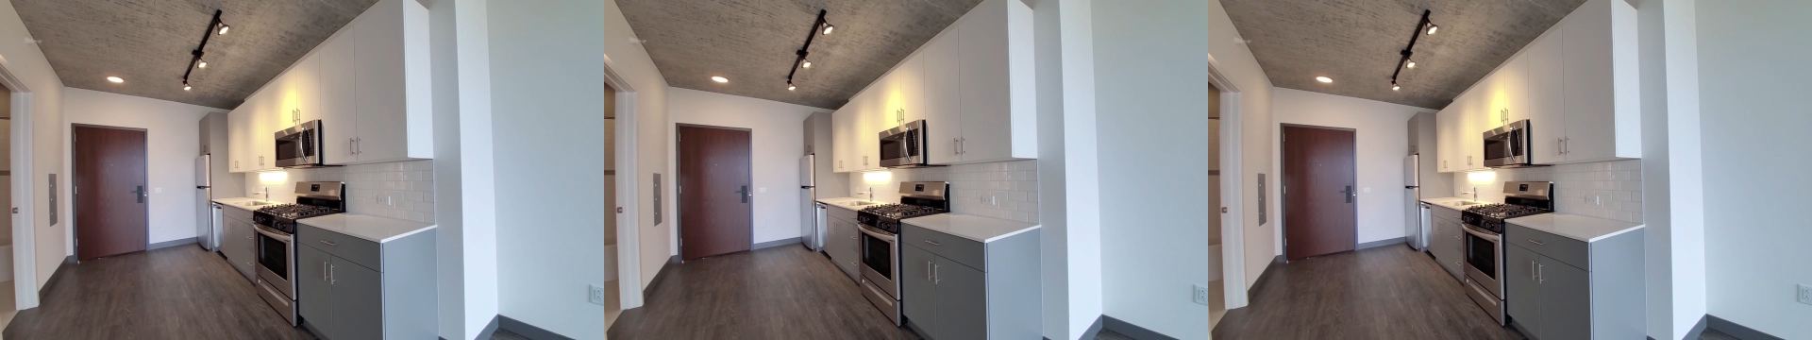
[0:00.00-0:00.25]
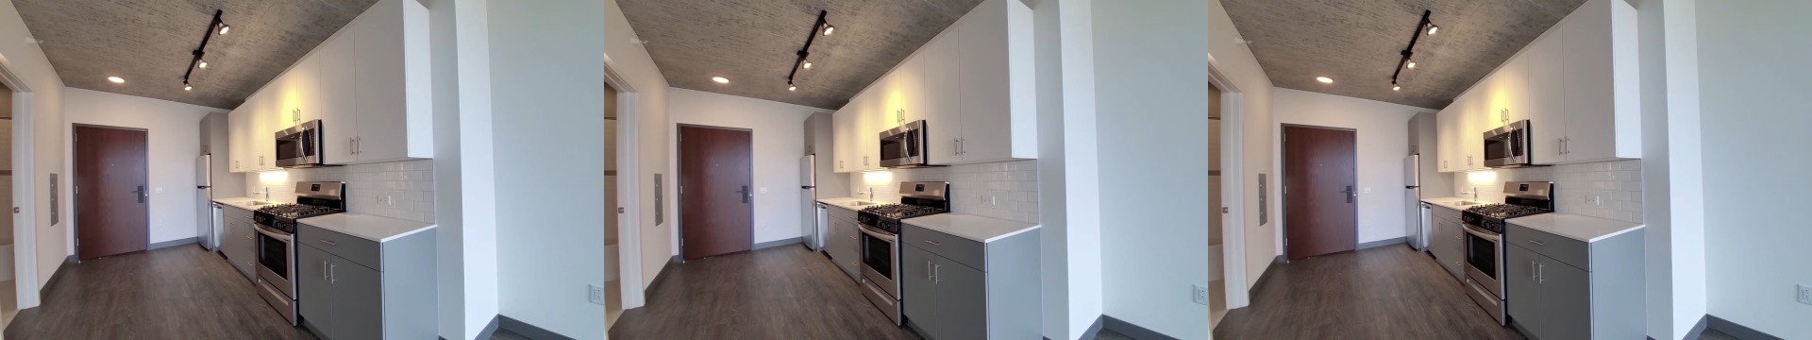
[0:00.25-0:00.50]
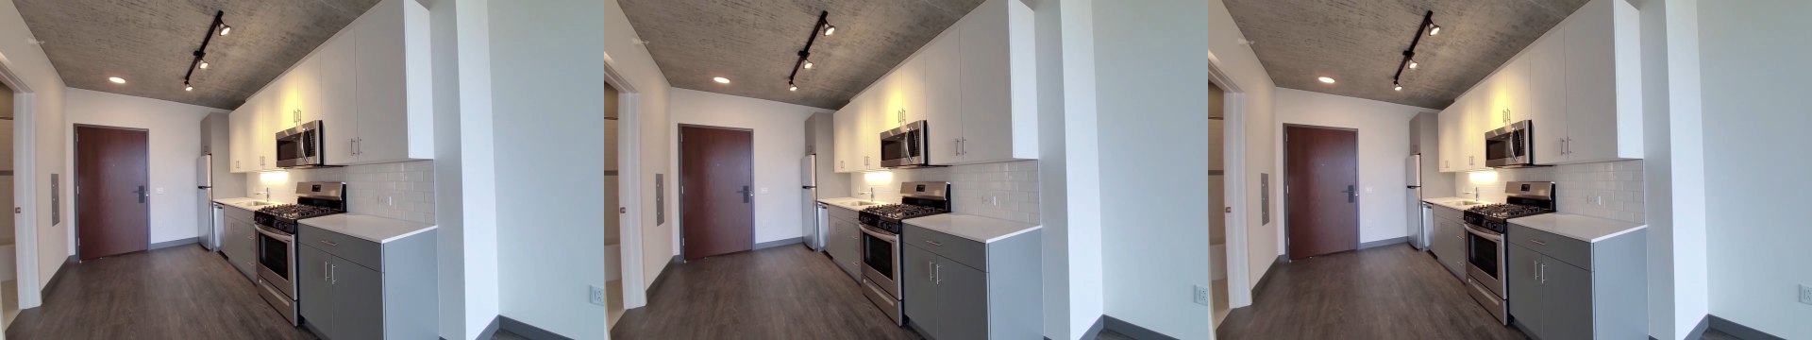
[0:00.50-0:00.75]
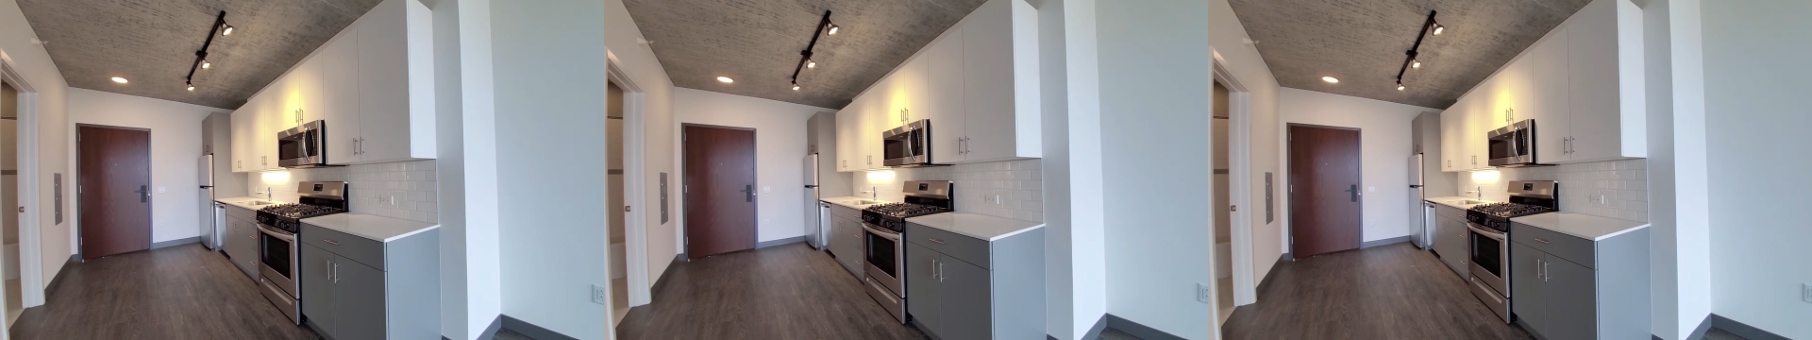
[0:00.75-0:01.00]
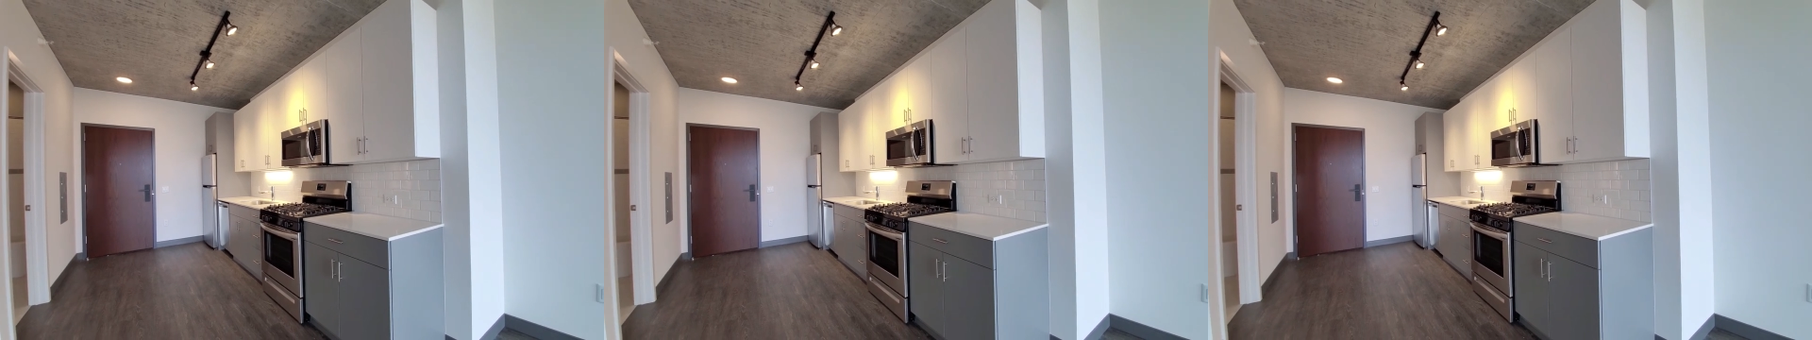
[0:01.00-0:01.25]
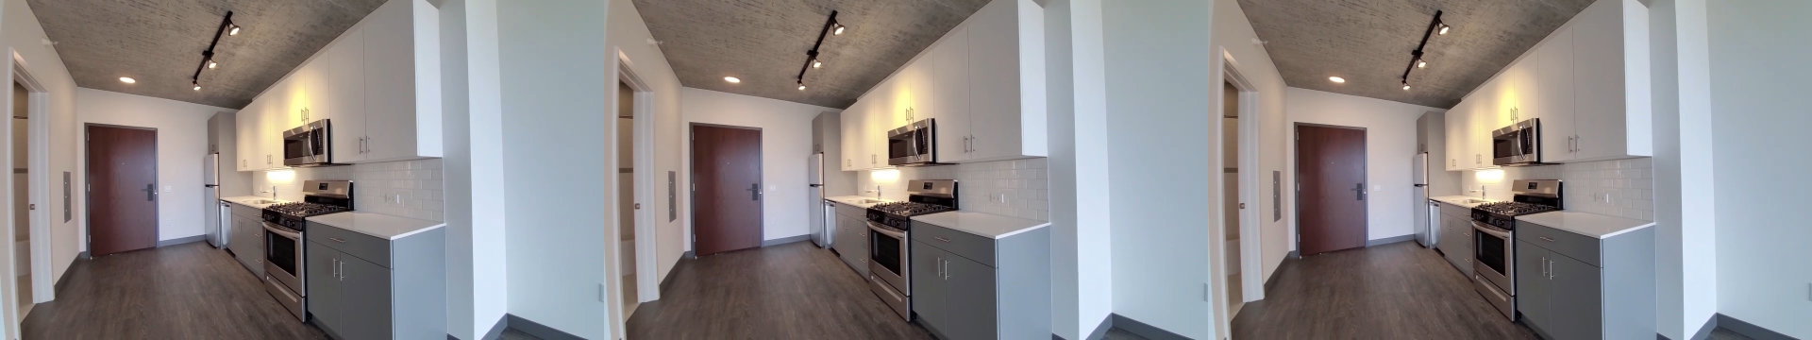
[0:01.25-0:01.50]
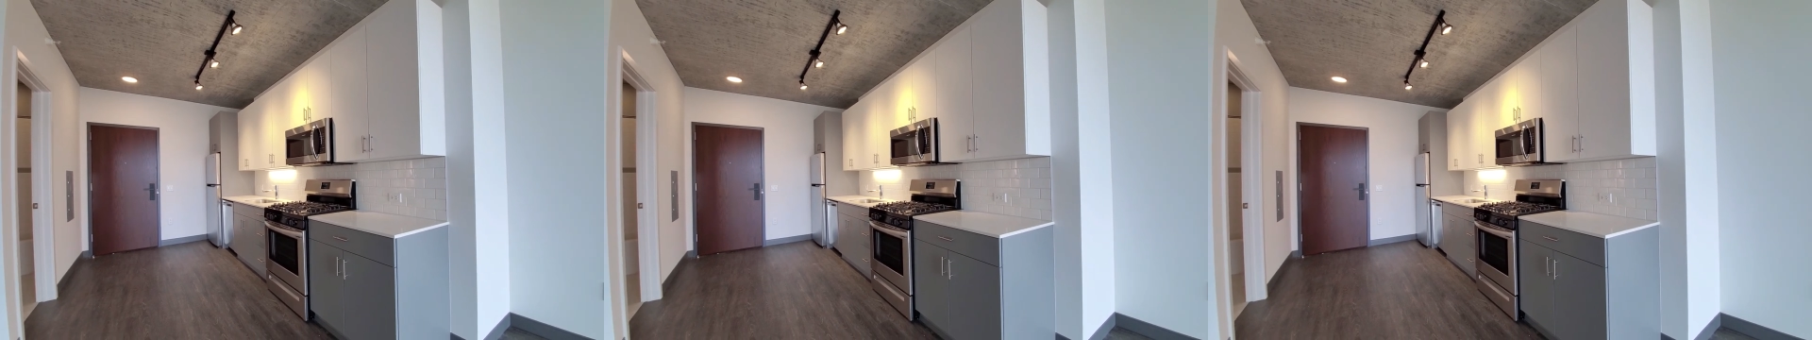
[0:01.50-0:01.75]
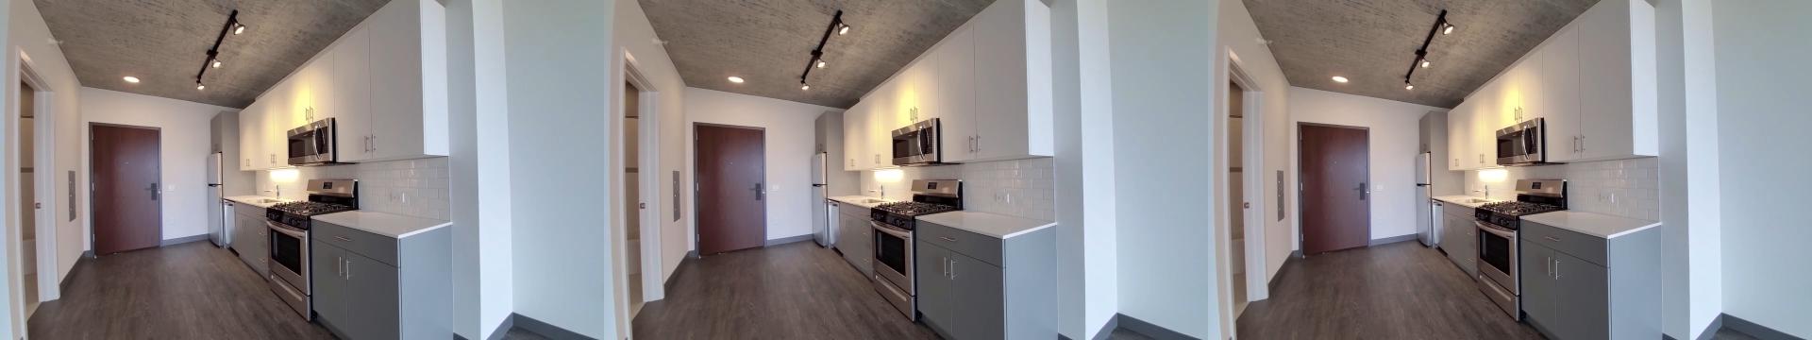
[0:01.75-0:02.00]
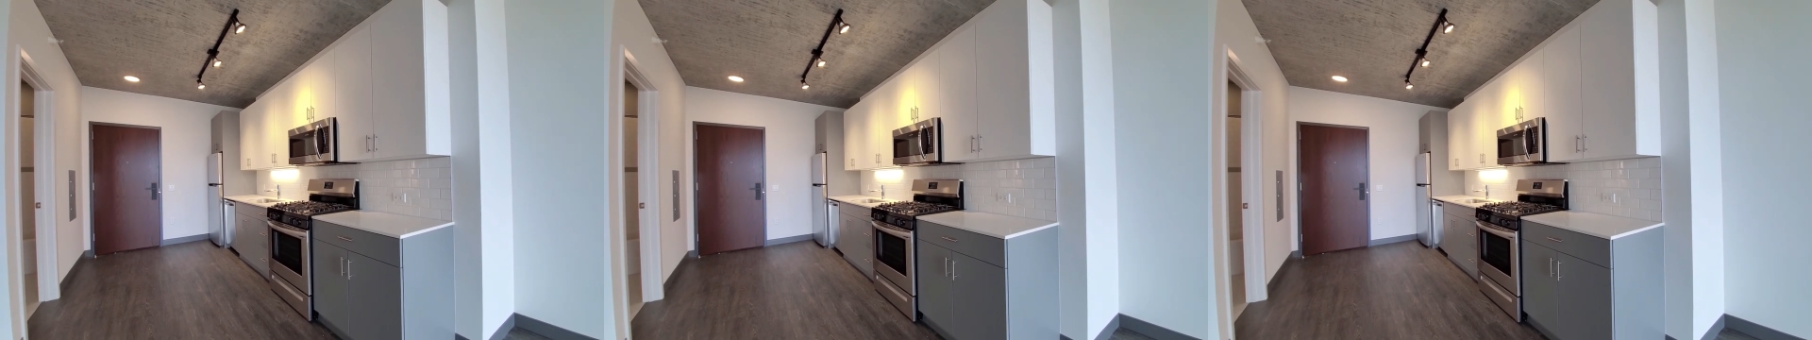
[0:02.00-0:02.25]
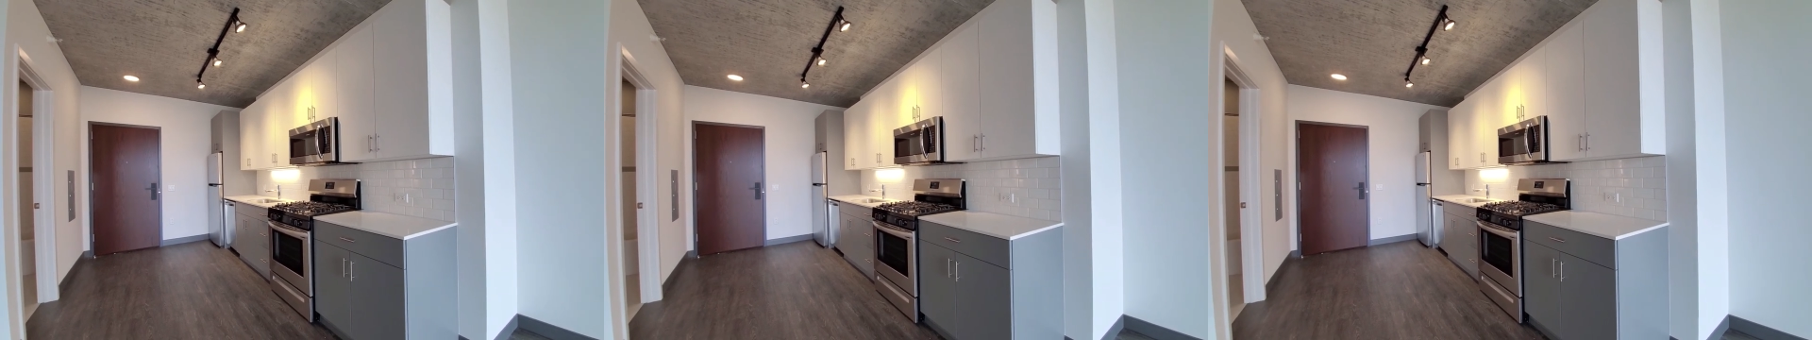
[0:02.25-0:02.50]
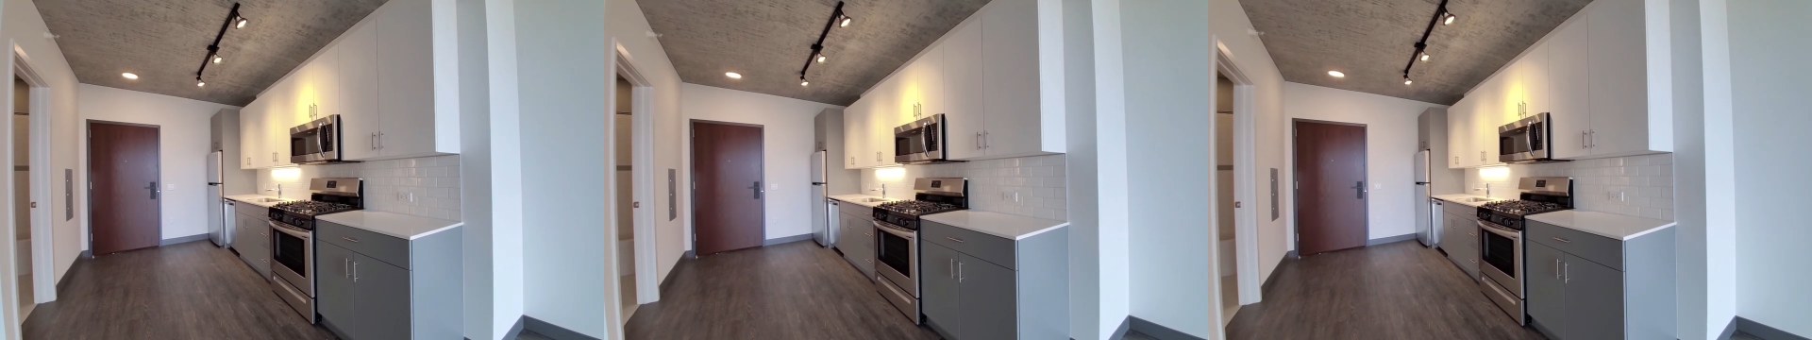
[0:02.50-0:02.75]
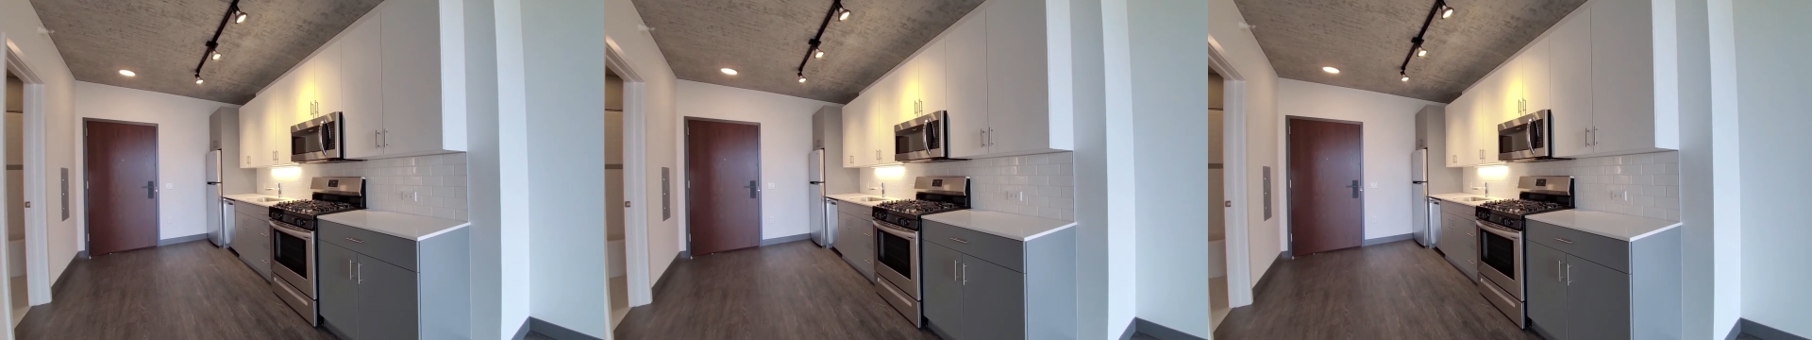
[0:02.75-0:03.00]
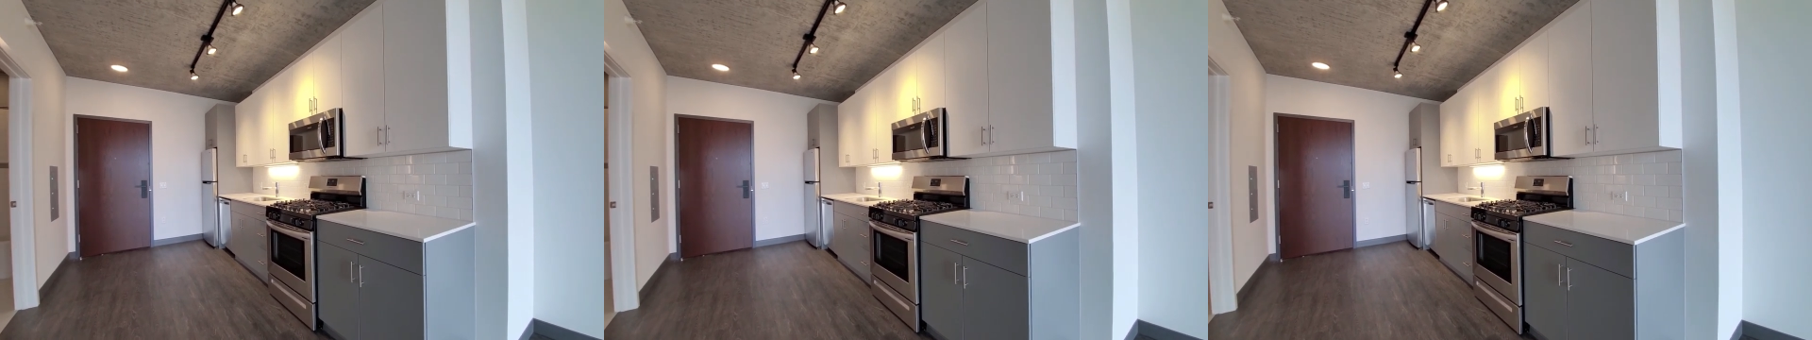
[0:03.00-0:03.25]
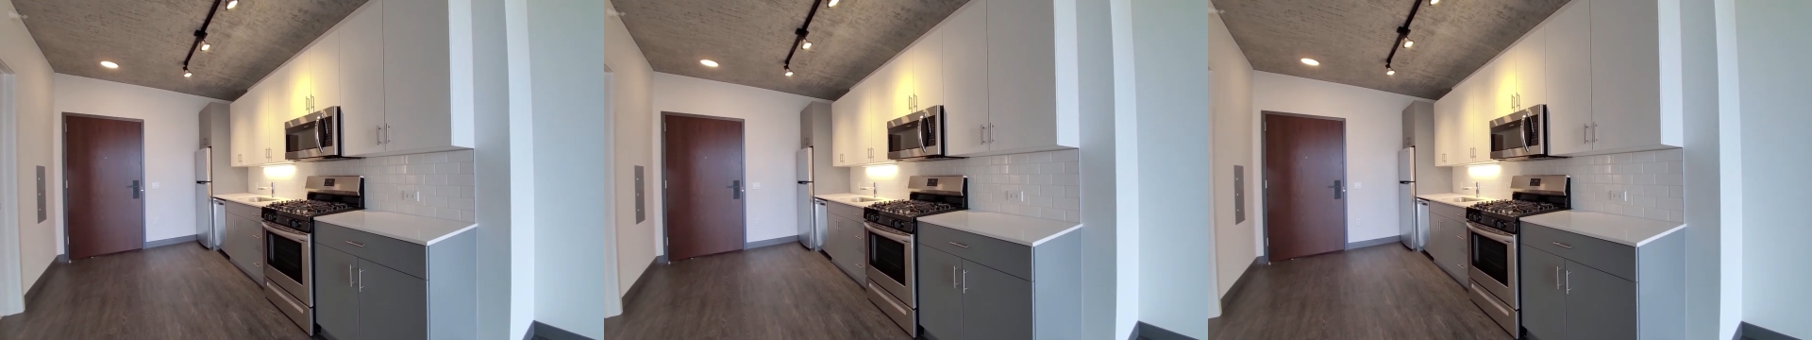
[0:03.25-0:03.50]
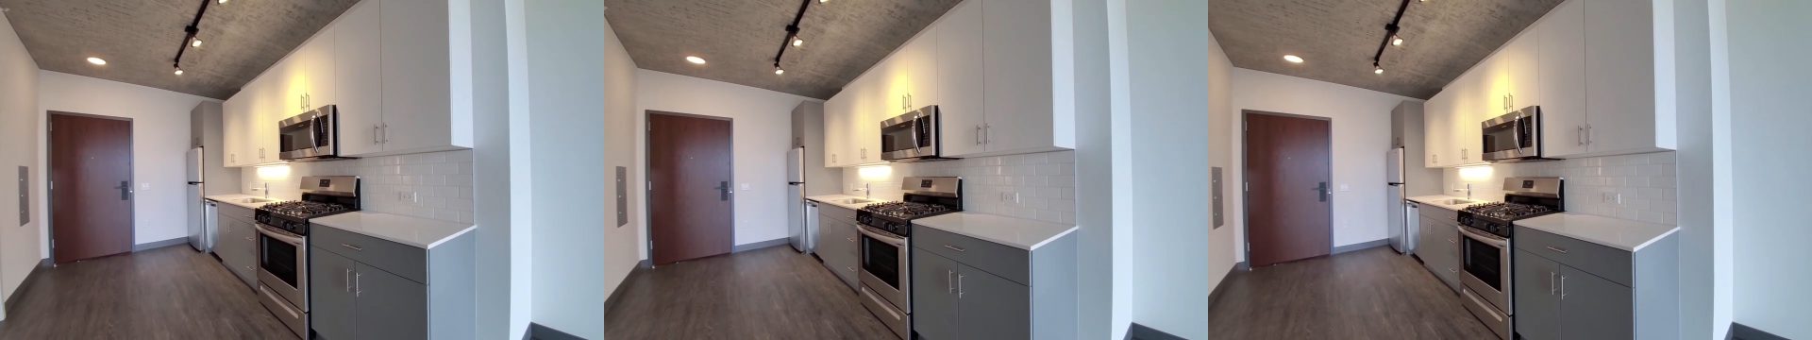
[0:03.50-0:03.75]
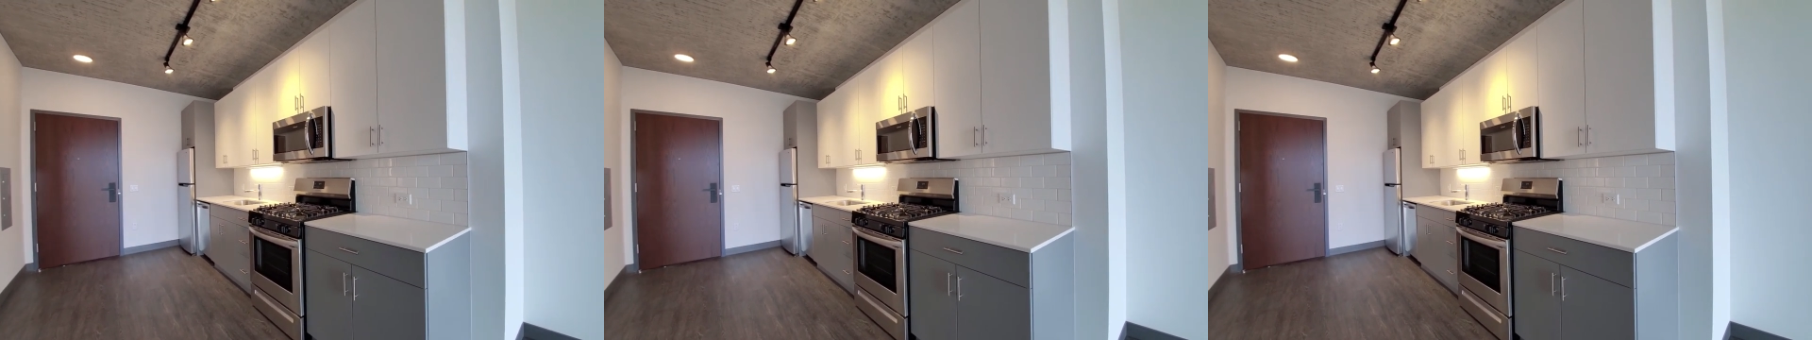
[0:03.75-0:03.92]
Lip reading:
Nobody's mouth can be seen.